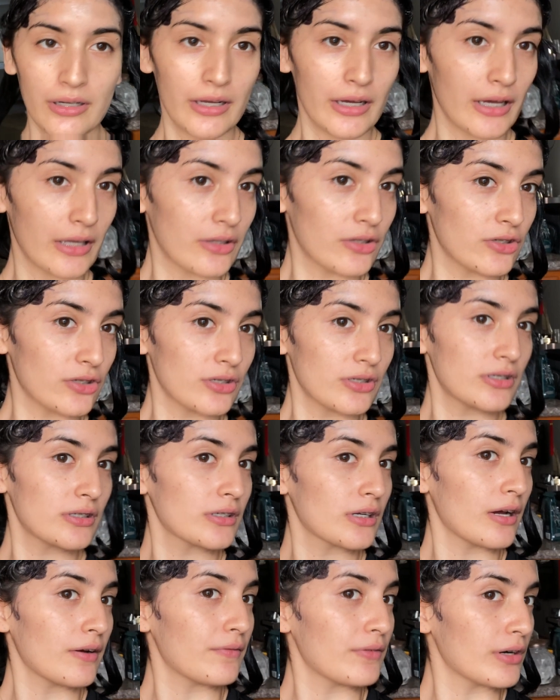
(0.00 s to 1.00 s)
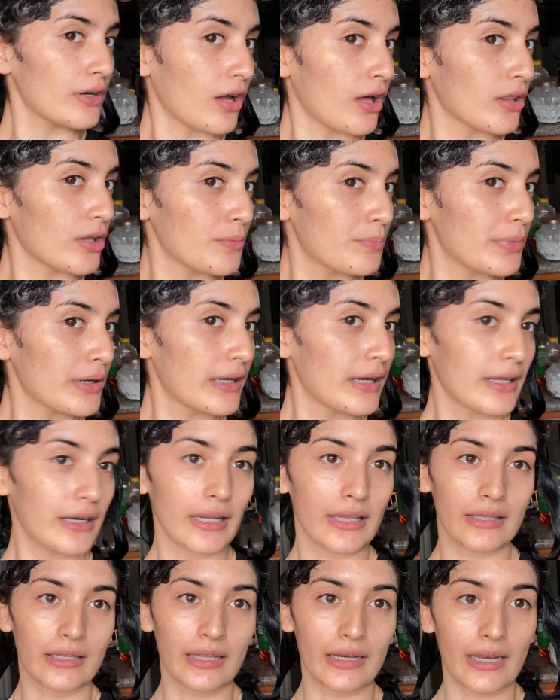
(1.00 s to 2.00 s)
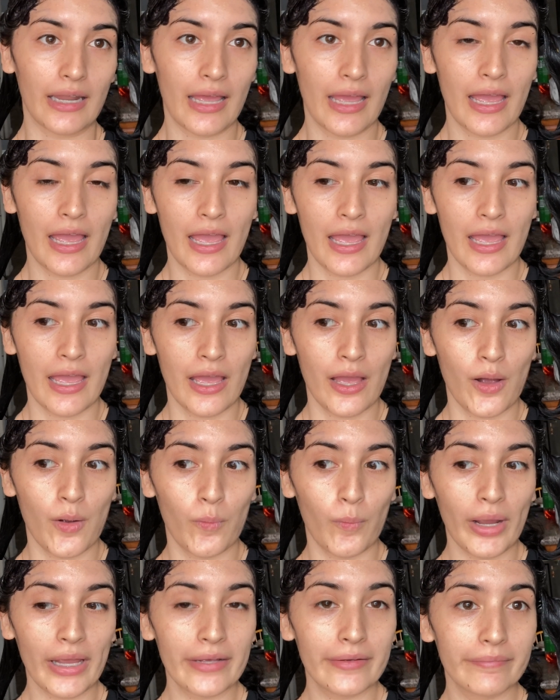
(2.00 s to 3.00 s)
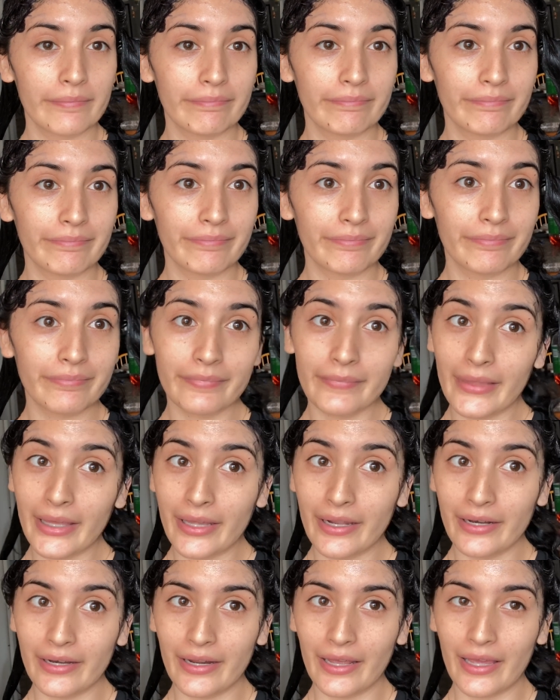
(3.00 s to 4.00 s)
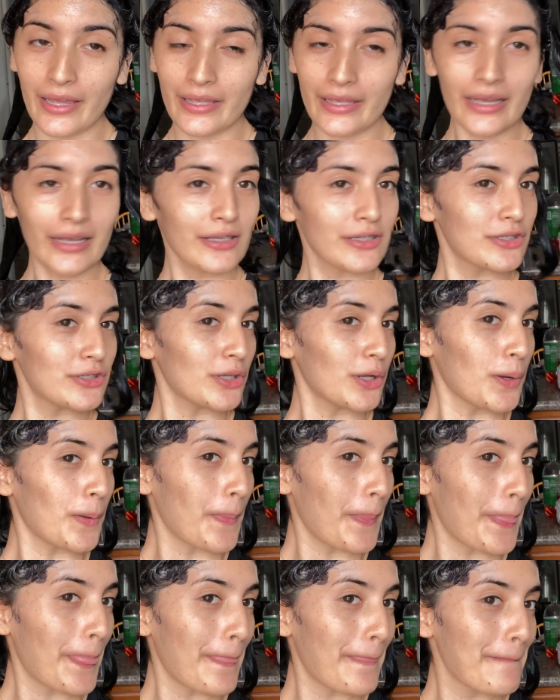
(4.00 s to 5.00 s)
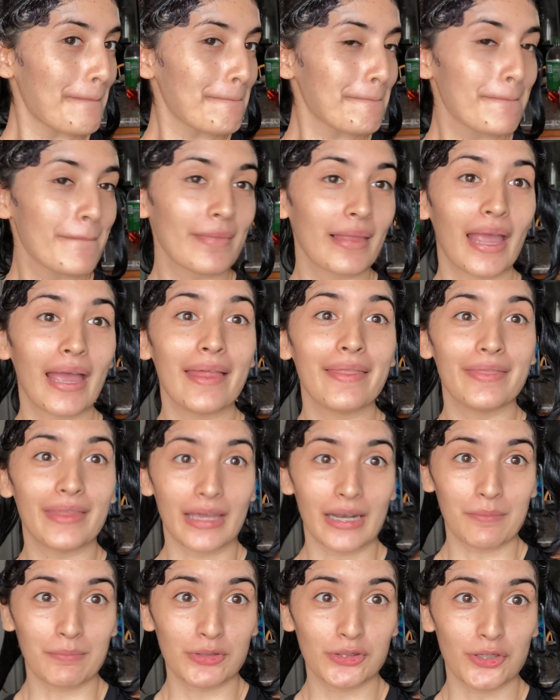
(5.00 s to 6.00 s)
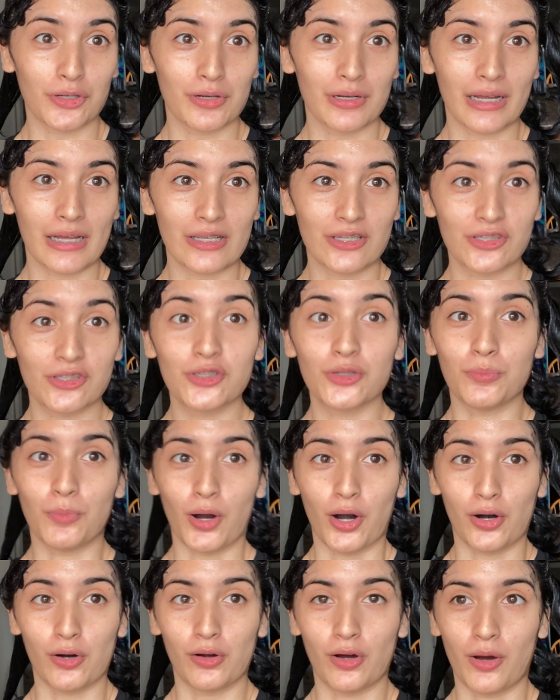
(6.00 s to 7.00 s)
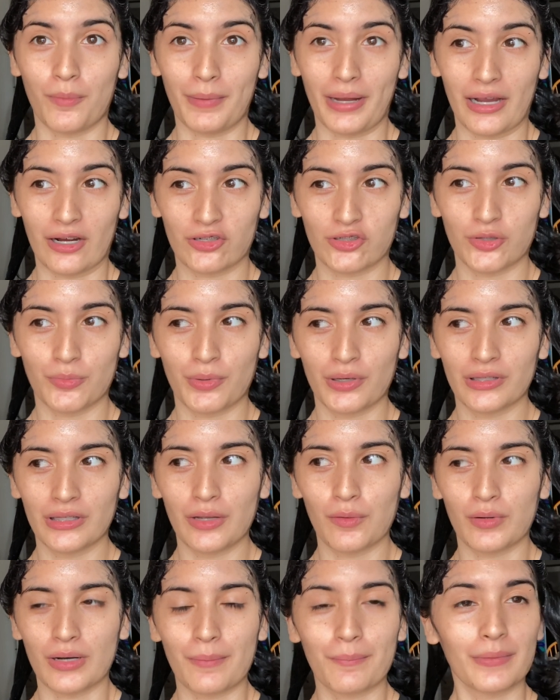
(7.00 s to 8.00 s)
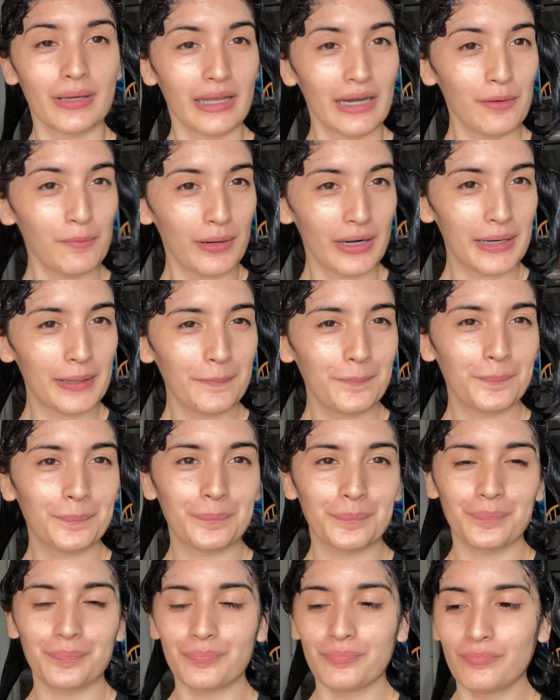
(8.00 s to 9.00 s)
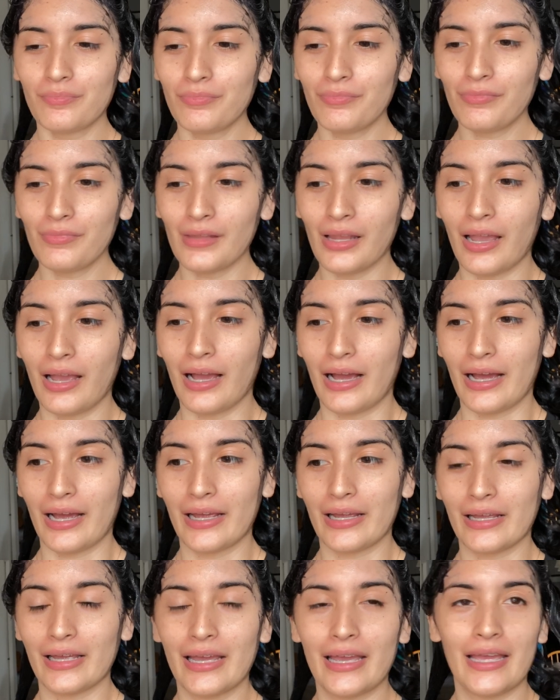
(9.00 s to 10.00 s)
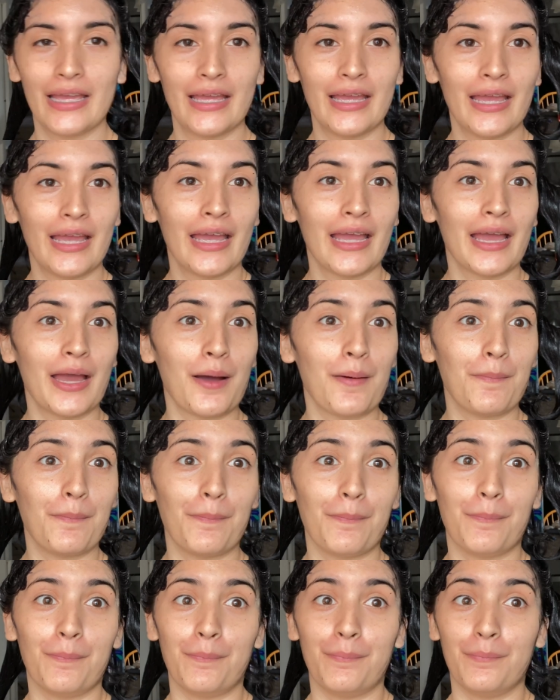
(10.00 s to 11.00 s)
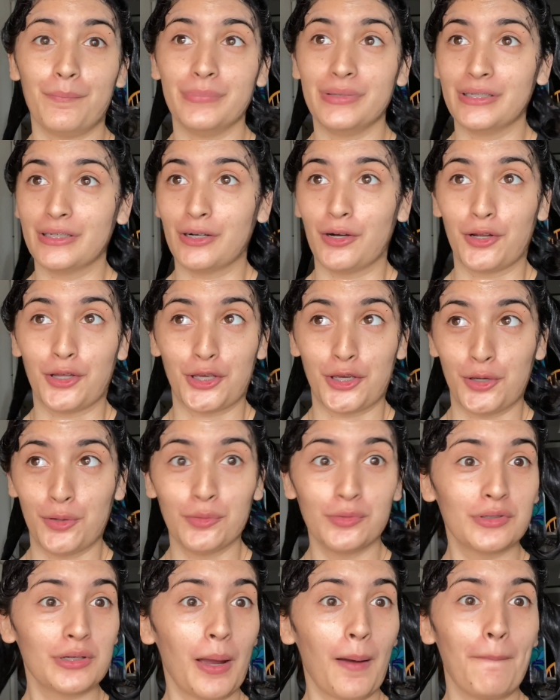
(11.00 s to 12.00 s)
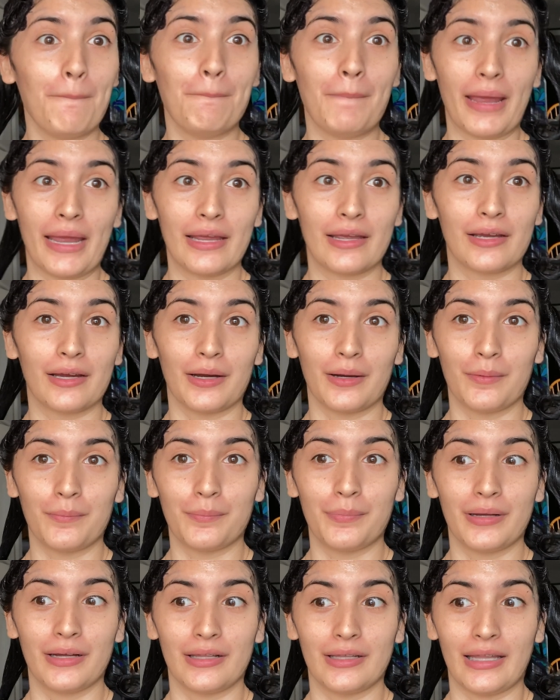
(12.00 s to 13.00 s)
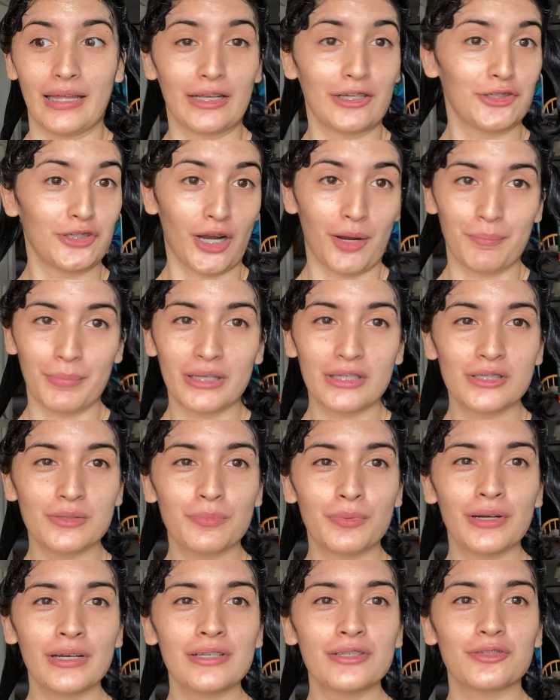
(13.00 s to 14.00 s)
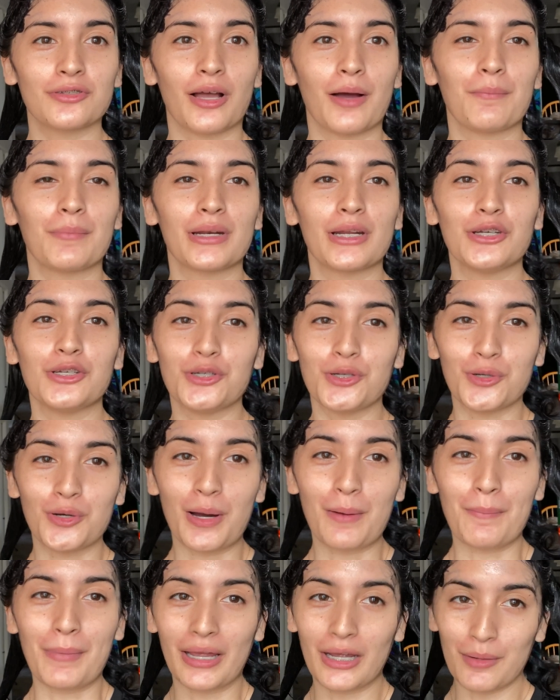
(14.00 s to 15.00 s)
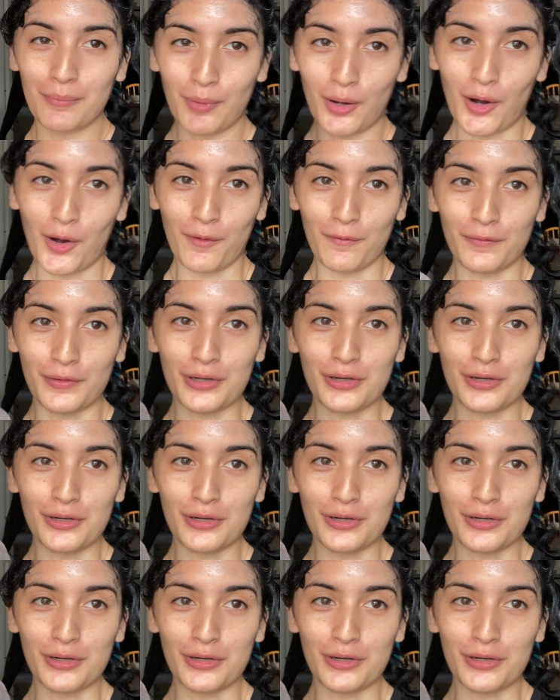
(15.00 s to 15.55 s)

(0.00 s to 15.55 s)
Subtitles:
and just cover it all up again, and then wait. And yeah, so, and then I'm gonna show you guys tomorrow on my actual birthday when I'm getting ready. I did a huge makeup like shopping spree, so I'm gonna do a makeup haul for you